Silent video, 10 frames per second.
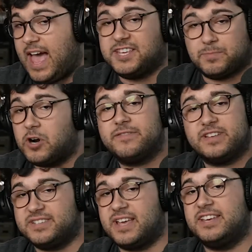part of the
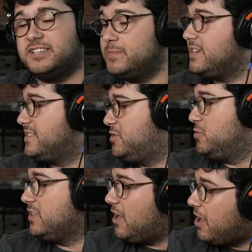design team because they
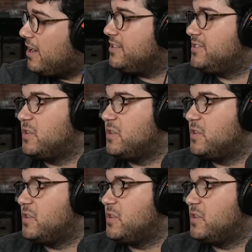truly are. So